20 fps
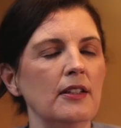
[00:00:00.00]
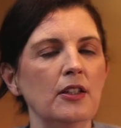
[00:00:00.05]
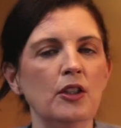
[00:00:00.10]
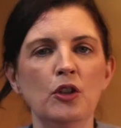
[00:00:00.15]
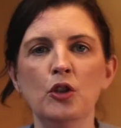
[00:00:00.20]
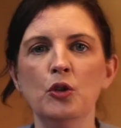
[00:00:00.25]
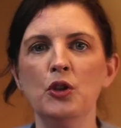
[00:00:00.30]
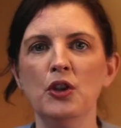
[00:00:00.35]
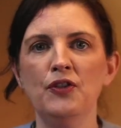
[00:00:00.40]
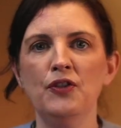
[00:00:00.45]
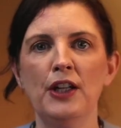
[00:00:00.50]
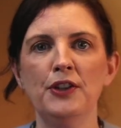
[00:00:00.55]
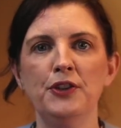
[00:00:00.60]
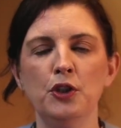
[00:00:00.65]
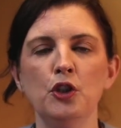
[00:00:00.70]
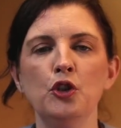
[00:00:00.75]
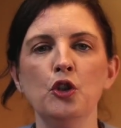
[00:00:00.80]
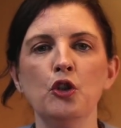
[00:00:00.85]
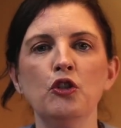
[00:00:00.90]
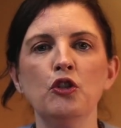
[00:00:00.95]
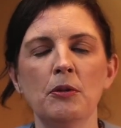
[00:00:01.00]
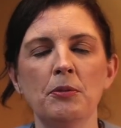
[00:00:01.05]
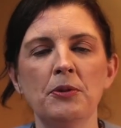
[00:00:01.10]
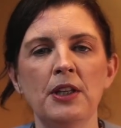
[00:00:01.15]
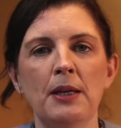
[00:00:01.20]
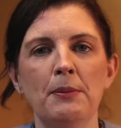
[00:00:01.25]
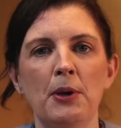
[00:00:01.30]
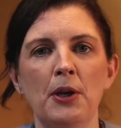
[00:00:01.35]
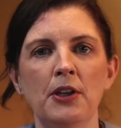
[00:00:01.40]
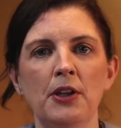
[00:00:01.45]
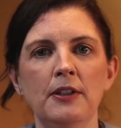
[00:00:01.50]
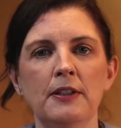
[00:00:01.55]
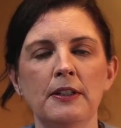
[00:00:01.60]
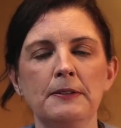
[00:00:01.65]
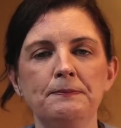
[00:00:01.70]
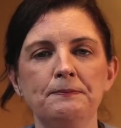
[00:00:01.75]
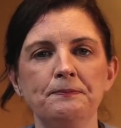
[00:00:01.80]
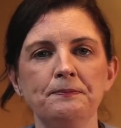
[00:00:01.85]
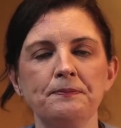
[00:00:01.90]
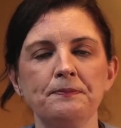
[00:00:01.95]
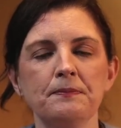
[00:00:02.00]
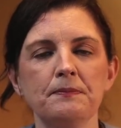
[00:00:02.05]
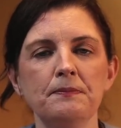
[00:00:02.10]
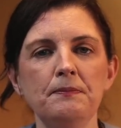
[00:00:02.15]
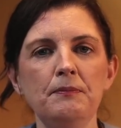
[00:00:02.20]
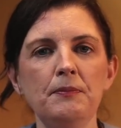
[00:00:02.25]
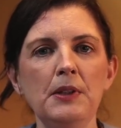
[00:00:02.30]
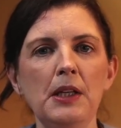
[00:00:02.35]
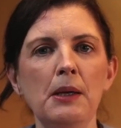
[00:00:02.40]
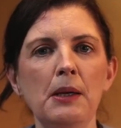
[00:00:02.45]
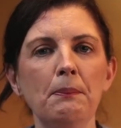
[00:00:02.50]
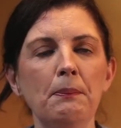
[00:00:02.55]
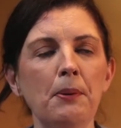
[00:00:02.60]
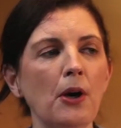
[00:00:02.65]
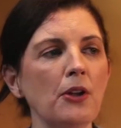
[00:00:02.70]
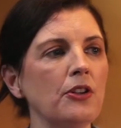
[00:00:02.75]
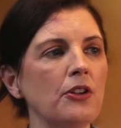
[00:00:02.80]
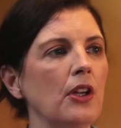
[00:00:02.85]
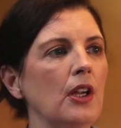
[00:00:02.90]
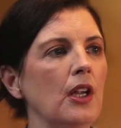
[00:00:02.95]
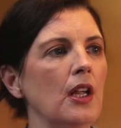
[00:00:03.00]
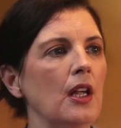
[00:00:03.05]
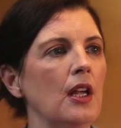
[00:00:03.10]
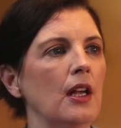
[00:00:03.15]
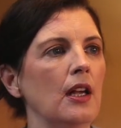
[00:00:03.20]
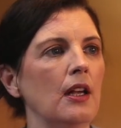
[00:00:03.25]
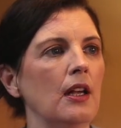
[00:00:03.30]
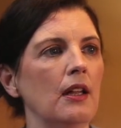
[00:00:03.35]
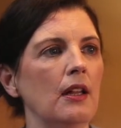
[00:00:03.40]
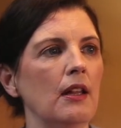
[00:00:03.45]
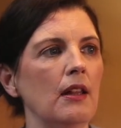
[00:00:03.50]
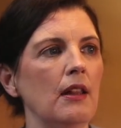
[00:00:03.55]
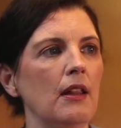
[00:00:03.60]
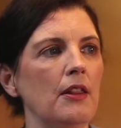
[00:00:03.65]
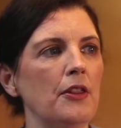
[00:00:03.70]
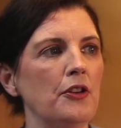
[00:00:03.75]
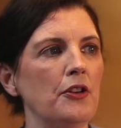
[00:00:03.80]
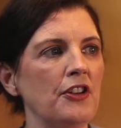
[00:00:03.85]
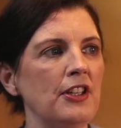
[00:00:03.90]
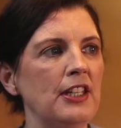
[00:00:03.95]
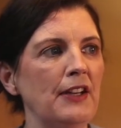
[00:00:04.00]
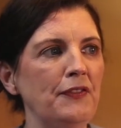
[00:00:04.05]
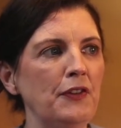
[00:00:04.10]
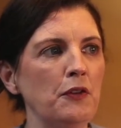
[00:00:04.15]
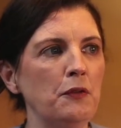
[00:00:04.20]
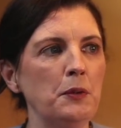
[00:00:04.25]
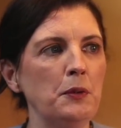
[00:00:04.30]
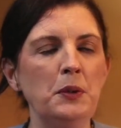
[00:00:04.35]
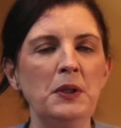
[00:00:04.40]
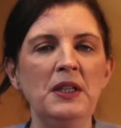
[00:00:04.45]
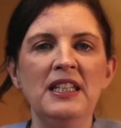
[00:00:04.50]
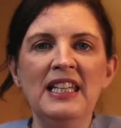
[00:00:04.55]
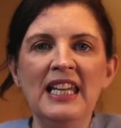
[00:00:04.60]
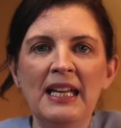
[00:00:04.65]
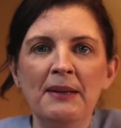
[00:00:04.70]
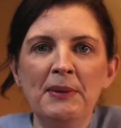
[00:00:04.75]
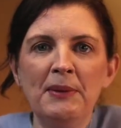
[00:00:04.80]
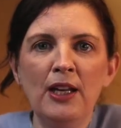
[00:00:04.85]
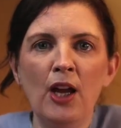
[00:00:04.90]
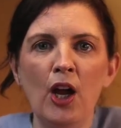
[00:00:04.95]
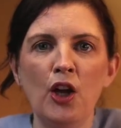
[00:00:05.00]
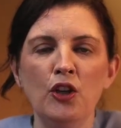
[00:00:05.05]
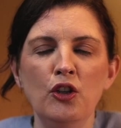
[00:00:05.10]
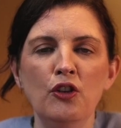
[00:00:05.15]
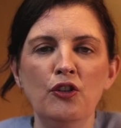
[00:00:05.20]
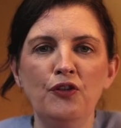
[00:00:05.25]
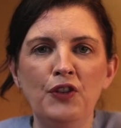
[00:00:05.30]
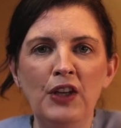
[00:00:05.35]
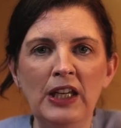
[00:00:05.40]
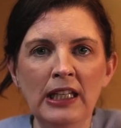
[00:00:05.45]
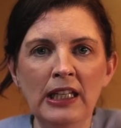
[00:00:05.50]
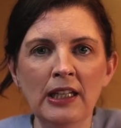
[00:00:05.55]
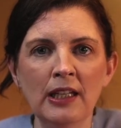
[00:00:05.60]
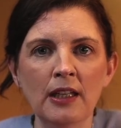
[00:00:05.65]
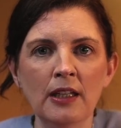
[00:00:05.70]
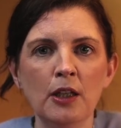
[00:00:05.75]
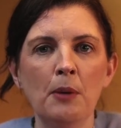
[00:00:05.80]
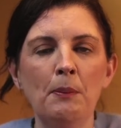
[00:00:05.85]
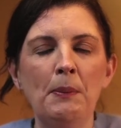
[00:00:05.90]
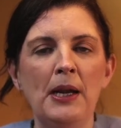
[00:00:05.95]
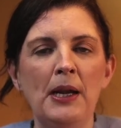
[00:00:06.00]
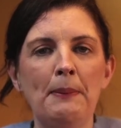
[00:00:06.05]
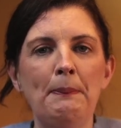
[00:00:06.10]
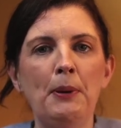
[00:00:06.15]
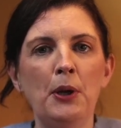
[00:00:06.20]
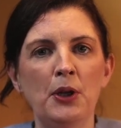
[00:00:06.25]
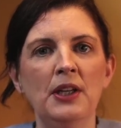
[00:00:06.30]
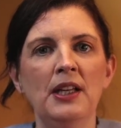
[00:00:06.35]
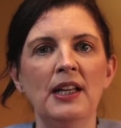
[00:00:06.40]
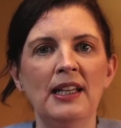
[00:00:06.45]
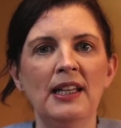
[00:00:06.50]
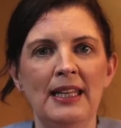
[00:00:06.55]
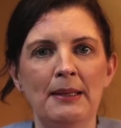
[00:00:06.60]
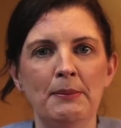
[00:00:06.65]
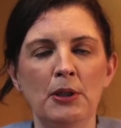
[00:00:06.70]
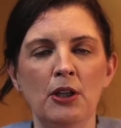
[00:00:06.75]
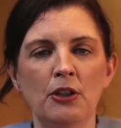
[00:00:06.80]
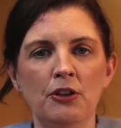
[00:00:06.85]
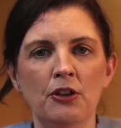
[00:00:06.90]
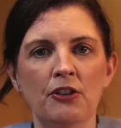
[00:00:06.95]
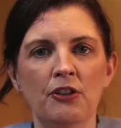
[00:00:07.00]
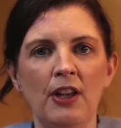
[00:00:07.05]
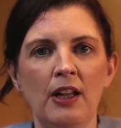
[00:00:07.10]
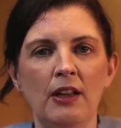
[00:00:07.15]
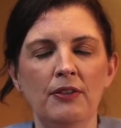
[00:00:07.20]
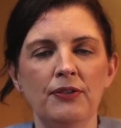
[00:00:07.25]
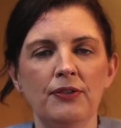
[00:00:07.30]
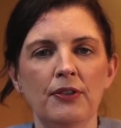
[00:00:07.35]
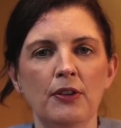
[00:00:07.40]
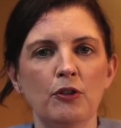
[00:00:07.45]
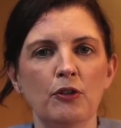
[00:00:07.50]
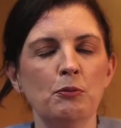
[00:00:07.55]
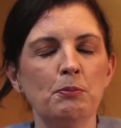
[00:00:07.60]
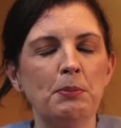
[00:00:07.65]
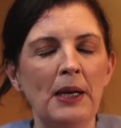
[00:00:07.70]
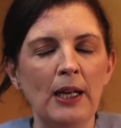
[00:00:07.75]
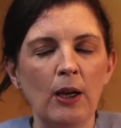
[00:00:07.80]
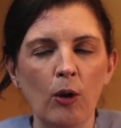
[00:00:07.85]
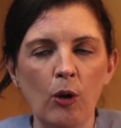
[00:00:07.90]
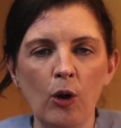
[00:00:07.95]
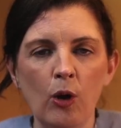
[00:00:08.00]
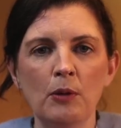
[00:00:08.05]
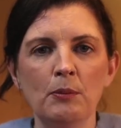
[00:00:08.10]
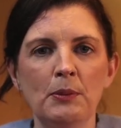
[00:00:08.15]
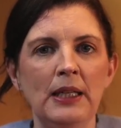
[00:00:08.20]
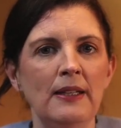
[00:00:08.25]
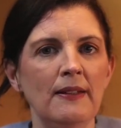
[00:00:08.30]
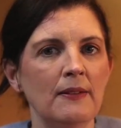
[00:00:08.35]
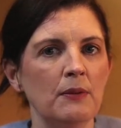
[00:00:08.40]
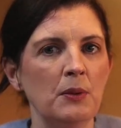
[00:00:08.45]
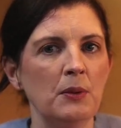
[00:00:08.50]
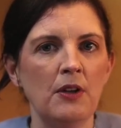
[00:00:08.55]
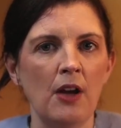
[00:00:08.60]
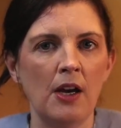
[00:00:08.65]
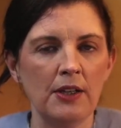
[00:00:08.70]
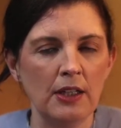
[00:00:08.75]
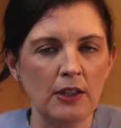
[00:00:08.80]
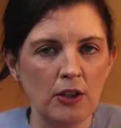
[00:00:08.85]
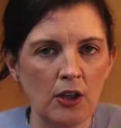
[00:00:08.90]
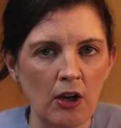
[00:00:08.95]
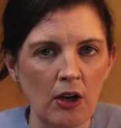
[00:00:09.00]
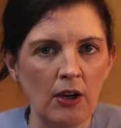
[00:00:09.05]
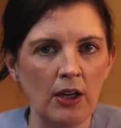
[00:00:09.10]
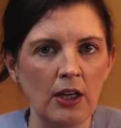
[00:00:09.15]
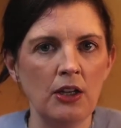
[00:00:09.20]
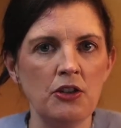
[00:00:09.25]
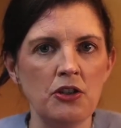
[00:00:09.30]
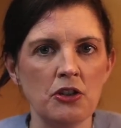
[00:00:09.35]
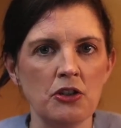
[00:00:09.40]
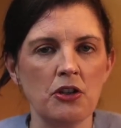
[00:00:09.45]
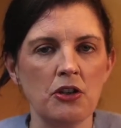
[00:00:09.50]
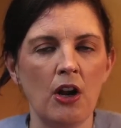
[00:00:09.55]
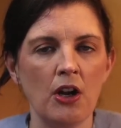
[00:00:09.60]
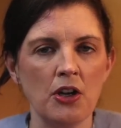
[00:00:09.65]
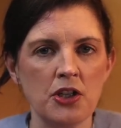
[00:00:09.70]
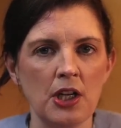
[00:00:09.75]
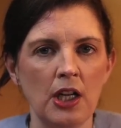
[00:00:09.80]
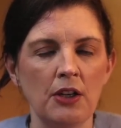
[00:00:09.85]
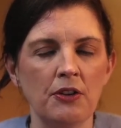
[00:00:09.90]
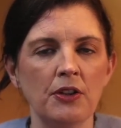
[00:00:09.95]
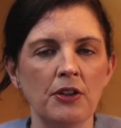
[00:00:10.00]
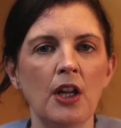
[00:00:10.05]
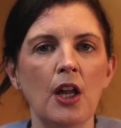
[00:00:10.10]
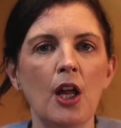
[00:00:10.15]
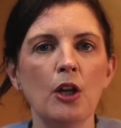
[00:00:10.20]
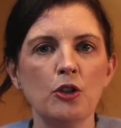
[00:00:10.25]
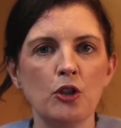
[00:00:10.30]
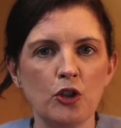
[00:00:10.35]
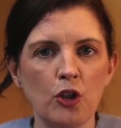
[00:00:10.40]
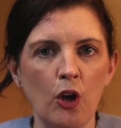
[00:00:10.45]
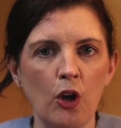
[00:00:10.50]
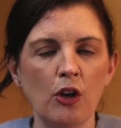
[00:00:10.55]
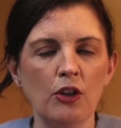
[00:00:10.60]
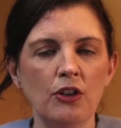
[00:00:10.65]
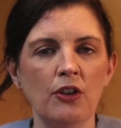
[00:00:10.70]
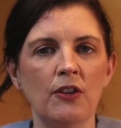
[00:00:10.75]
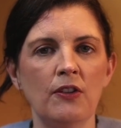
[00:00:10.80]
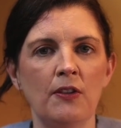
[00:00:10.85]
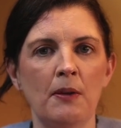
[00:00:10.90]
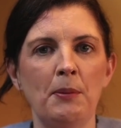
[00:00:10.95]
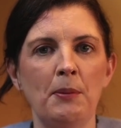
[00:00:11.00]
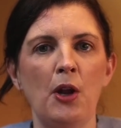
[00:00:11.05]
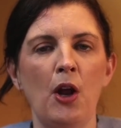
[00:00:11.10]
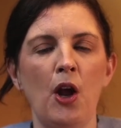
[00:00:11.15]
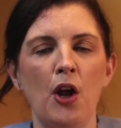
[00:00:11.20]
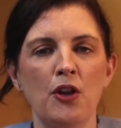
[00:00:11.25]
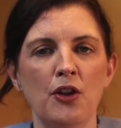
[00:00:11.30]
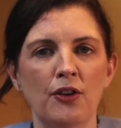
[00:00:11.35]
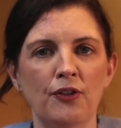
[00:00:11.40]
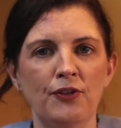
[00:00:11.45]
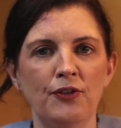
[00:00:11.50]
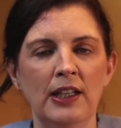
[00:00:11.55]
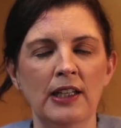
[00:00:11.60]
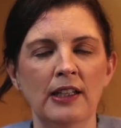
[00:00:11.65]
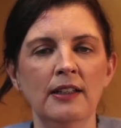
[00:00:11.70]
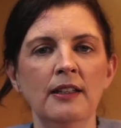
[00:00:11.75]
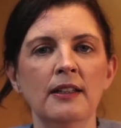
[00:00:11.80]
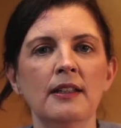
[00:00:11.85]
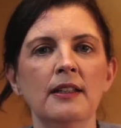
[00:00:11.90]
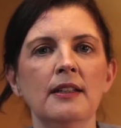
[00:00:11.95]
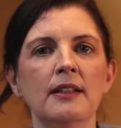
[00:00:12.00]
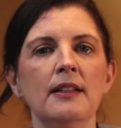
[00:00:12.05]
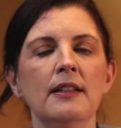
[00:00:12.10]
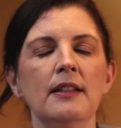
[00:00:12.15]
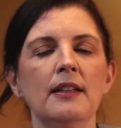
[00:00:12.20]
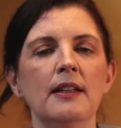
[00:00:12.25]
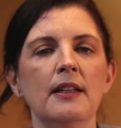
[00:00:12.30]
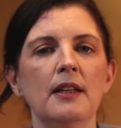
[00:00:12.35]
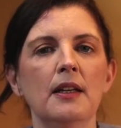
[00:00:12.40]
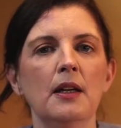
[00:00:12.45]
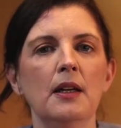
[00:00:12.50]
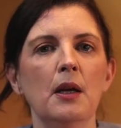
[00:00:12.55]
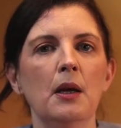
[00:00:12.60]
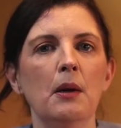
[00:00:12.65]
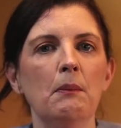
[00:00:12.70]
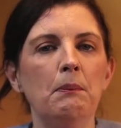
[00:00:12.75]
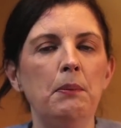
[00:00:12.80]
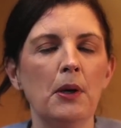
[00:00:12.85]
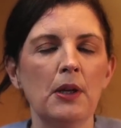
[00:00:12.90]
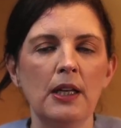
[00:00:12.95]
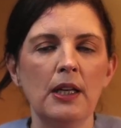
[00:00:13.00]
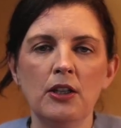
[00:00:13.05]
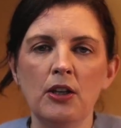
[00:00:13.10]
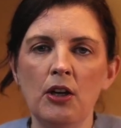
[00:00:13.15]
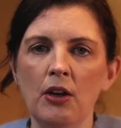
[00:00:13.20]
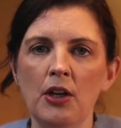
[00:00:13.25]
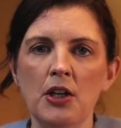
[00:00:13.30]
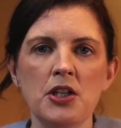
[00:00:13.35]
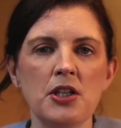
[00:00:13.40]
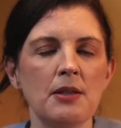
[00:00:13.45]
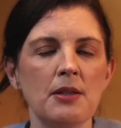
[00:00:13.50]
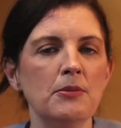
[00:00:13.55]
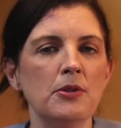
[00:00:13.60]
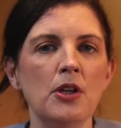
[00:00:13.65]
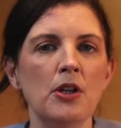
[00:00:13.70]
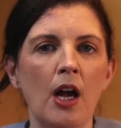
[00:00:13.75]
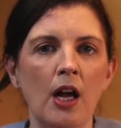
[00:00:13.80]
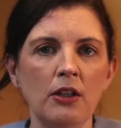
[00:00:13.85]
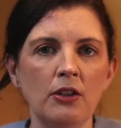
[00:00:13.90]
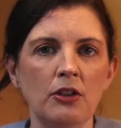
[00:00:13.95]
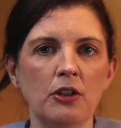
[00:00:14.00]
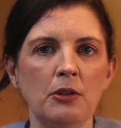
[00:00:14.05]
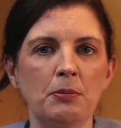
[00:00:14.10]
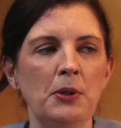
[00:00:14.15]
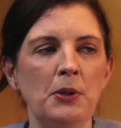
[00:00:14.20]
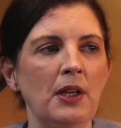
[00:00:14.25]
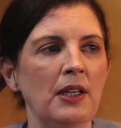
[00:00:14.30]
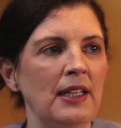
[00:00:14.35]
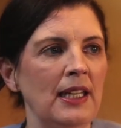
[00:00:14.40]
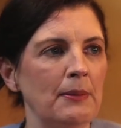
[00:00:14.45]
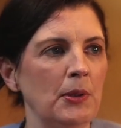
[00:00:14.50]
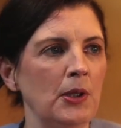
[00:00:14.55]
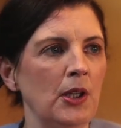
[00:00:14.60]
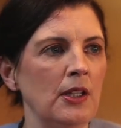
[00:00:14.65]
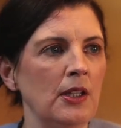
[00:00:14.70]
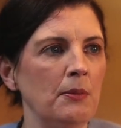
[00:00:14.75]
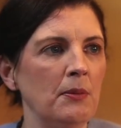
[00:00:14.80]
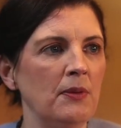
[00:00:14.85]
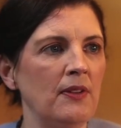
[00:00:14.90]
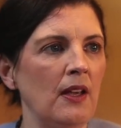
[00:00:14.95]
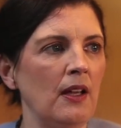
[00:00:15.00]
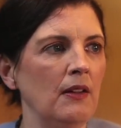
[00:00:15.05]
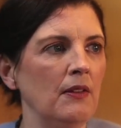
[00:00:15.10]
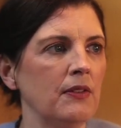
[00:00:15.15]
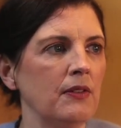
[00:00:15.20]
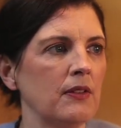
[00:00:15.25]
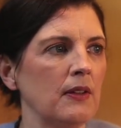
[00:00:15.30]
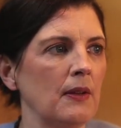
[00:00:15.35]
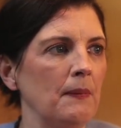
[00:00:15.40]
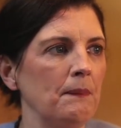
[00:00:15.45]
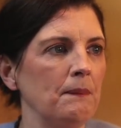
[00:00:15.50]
you felt you could do something about it. But there's a difference between naming how you feel compared to putting a label on yourself. So by all means, we've got to encourage our children to talk to us about how they're feeling, but encourage them not to put a label on themselves.